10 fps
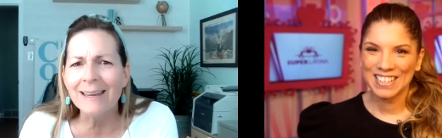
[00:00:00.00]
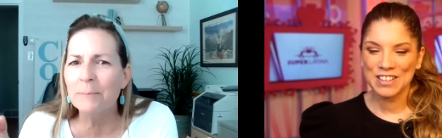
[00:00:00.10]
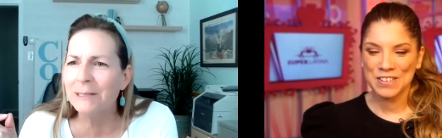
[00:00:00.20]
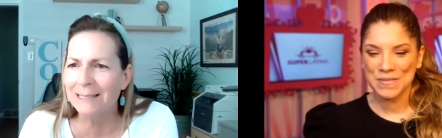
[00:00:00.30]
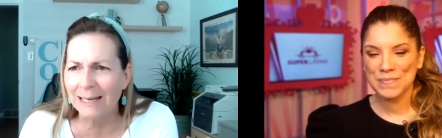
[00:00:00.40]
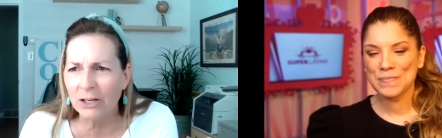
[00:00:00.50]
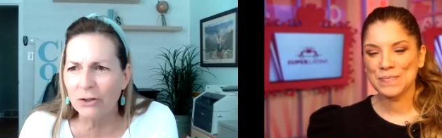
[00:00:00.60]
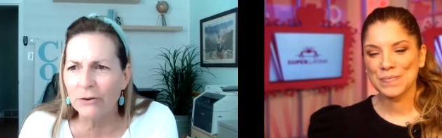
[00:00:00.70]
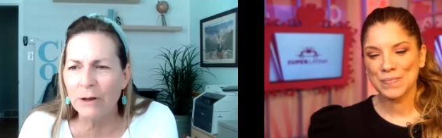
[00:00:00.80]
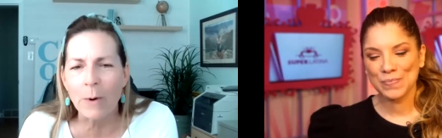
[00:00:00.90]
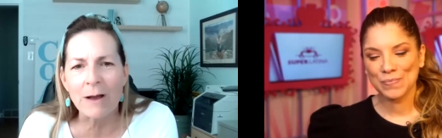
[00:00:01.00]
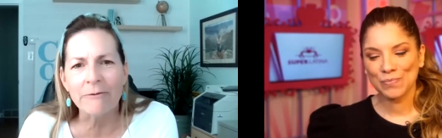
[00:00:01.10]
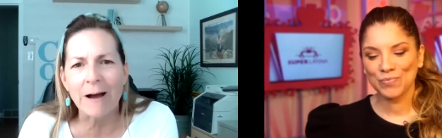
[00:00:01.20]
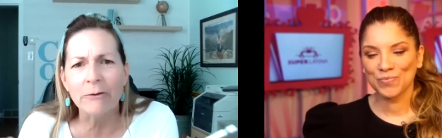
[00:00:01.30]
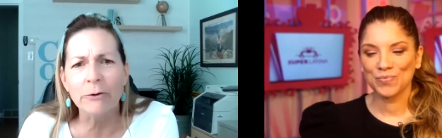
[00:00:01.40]
Speaker 1: in particular that
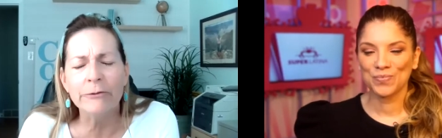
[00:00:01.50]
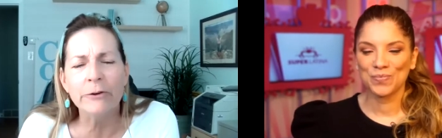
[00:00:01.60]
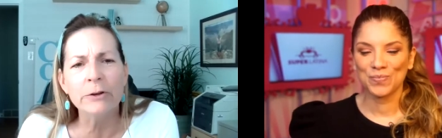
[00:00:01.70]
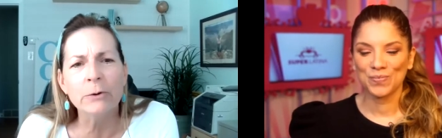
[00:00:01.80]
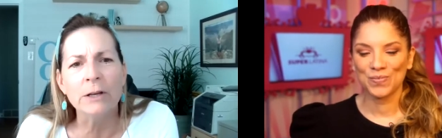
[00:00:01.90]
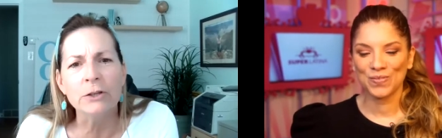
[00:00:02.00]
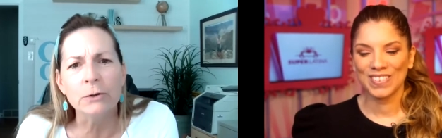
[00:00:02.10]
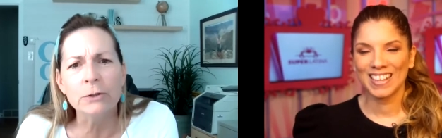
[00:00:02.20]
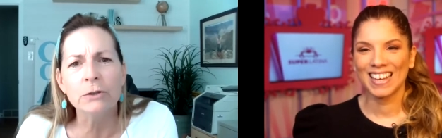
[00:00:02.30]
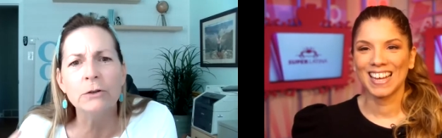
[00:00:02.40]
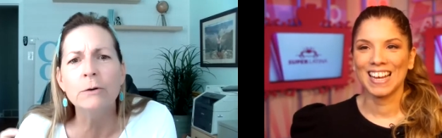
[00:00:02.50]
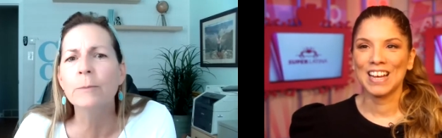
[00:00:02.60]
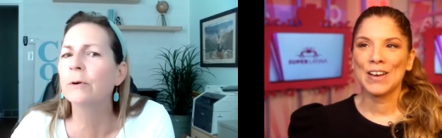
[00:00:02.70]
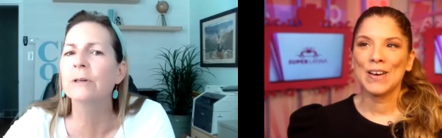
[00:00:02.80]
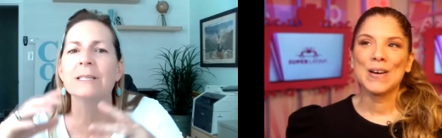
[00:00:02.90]
went viral for you on
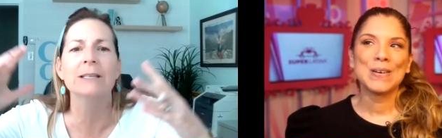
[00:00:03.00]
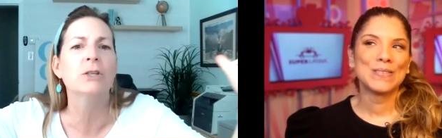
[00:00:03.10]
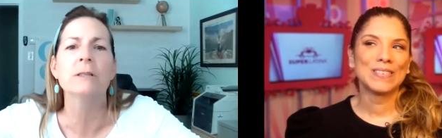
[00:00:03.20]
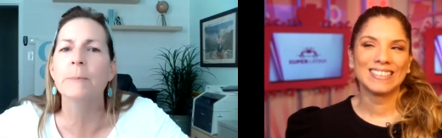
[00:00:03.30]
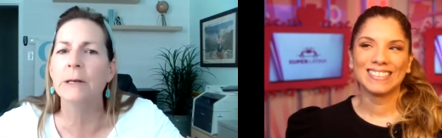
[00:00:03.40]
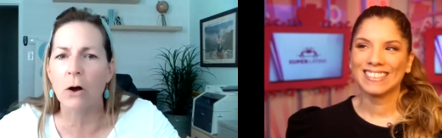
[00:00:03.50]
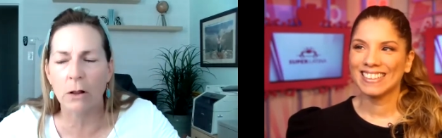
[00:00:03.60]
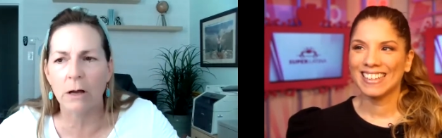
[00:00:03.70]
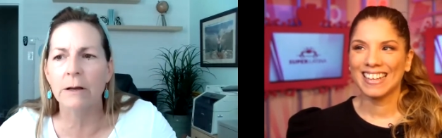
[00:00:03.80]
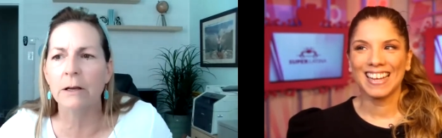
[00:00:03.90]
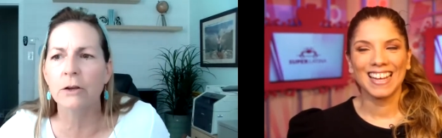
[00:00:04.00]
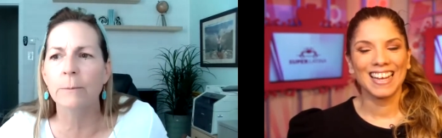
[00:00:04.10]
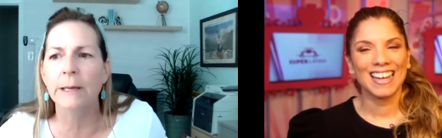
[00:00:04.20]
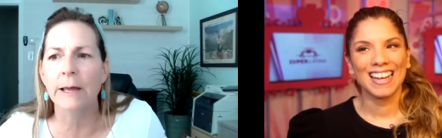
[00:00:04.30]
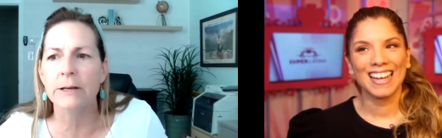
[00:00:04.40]
YouTube, or has it just been all
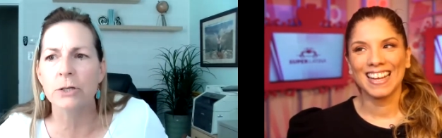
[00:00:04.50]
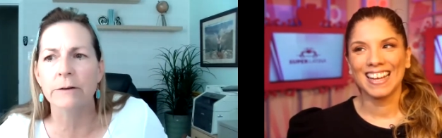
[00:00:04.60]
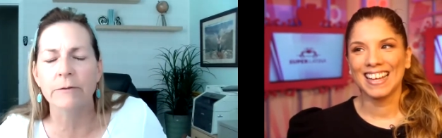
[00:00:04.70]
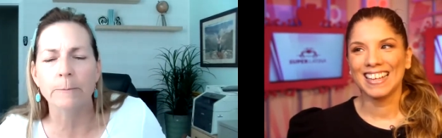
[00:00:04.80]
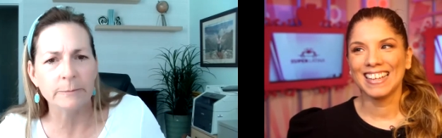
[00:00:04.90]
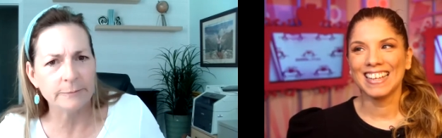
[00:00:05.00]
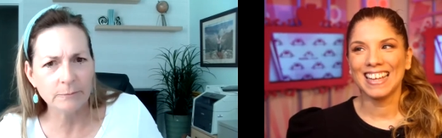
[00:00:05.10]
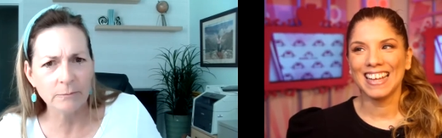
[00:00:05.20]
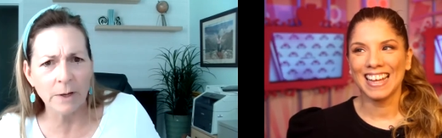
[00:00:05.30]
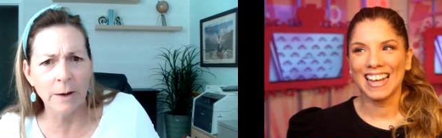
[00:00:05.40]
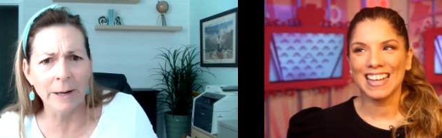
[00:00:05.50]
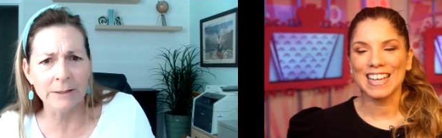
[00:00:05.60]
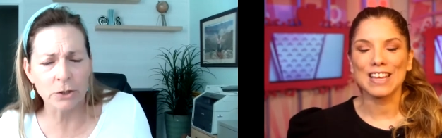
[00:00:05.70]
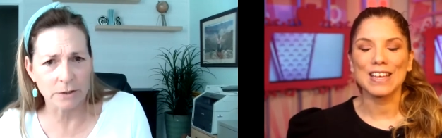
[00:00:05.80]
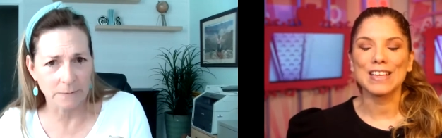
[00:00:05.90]
accumulation of a
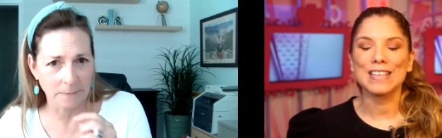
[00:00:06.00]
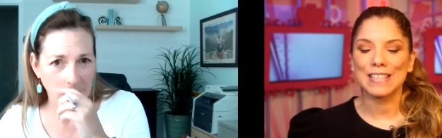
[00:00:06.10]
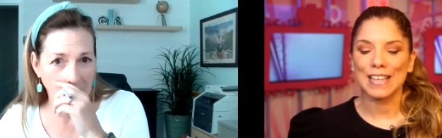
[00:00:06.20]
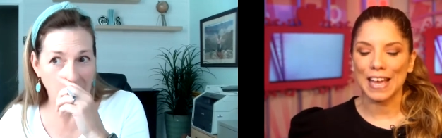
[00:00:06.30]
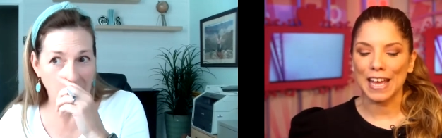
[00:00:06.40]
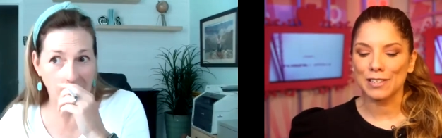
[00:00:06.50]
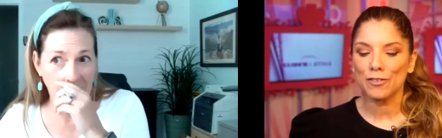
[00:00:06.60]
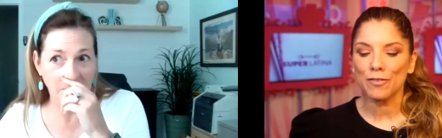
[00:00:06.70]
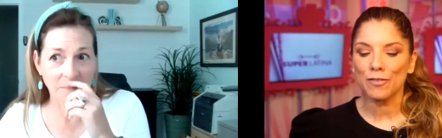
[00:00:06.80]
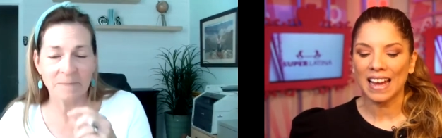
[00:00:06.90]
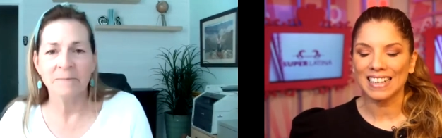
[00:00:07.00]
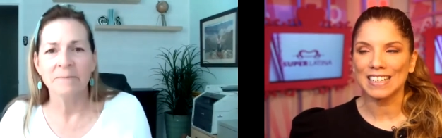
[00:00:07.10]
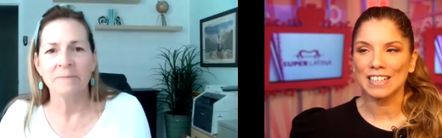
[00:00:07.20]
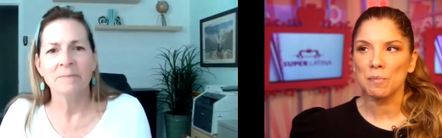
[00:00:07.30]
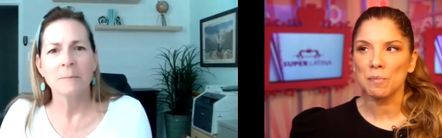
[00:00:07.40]
bunch?
Speaker 2: It's it's
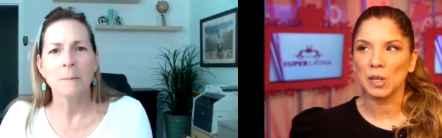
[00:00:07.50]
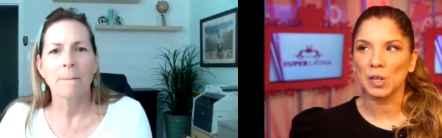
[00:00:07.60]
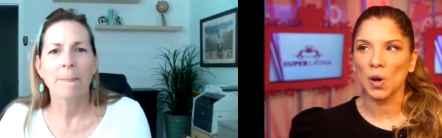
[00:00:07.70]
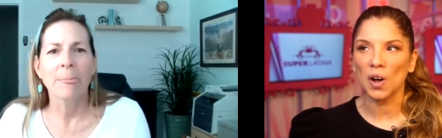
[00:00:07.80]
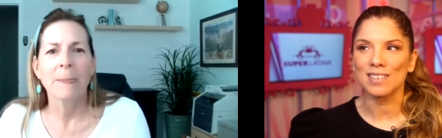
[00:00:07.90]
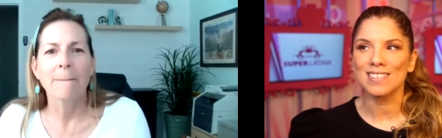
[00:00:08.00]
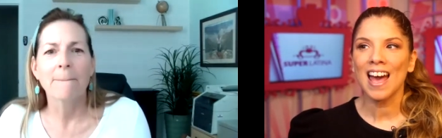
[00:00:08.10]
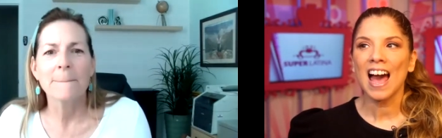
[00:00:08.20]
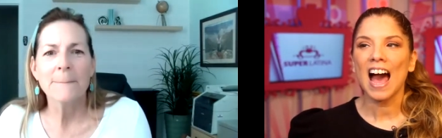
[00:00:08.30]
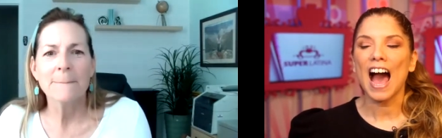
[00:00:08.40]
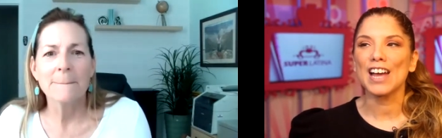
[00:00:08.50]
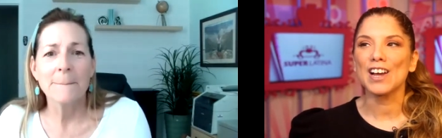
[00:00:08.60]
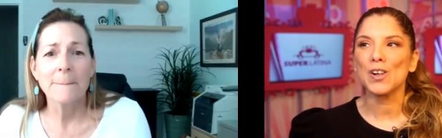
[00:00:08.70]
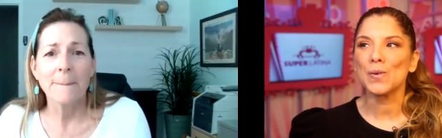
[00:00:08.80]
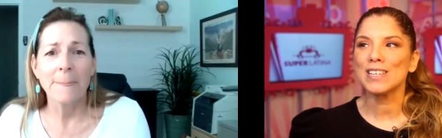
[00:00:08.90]
funny because I
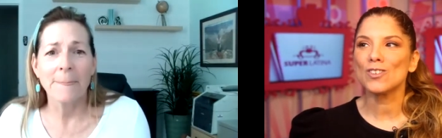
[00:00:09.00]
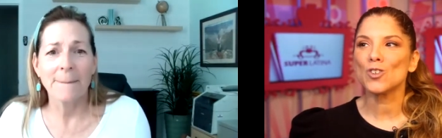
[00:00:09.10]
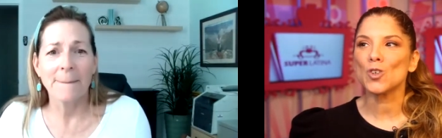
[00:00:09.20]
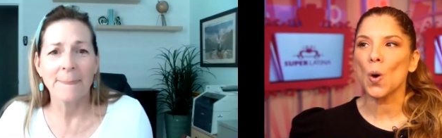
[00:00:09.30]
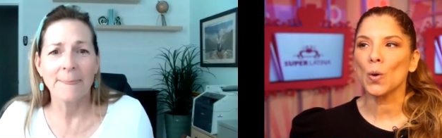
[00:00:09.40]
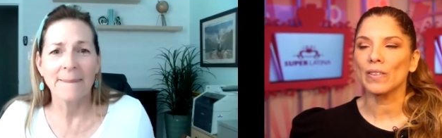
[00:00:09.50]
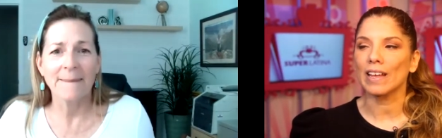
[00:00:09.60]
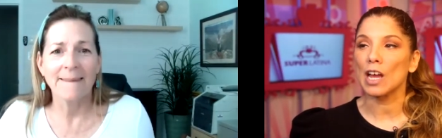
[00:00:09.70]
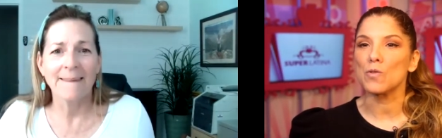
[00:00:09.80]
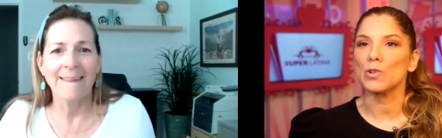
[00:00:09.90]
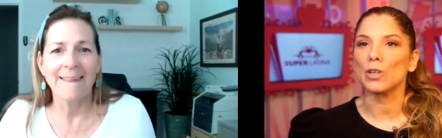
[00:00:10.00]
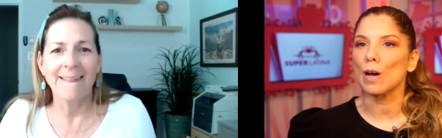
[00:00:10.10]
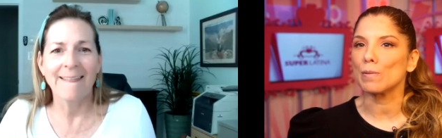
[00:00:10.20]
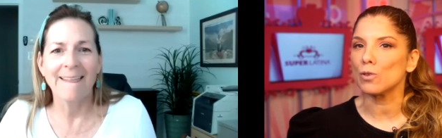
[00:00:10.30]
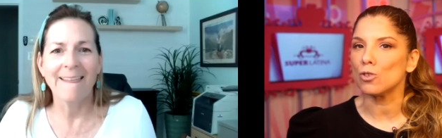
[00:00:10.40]
always joke that I would
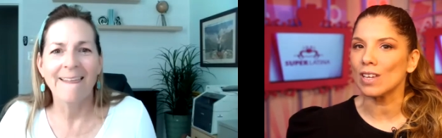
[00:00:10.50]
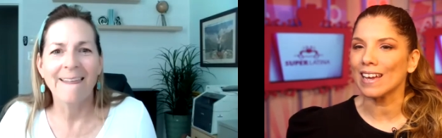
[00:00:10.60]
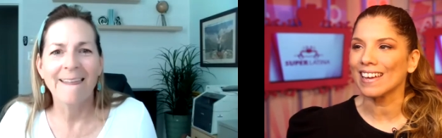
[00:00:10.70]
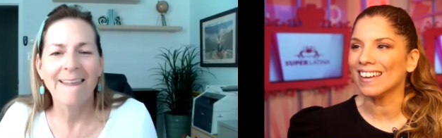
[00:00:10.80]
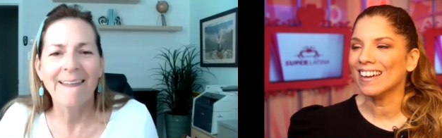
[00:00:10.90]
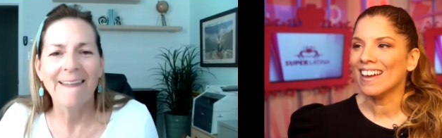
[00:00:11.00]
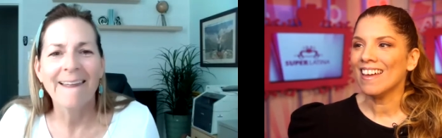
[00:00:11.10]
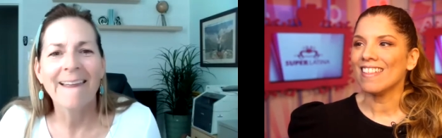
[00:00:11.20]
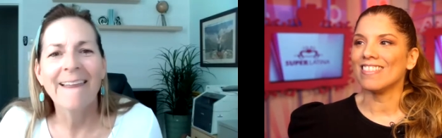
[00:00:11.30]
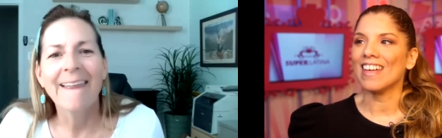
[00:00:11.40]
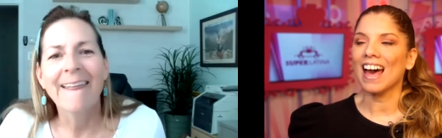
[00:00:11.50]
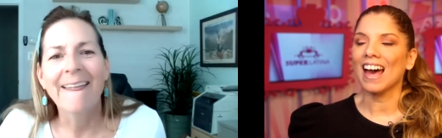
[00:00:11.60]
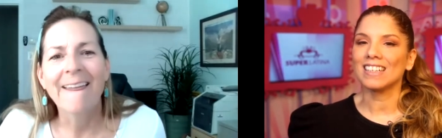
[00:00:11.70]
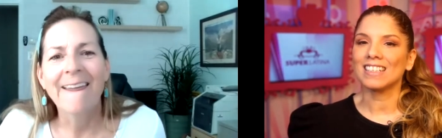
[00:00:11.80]
love to say that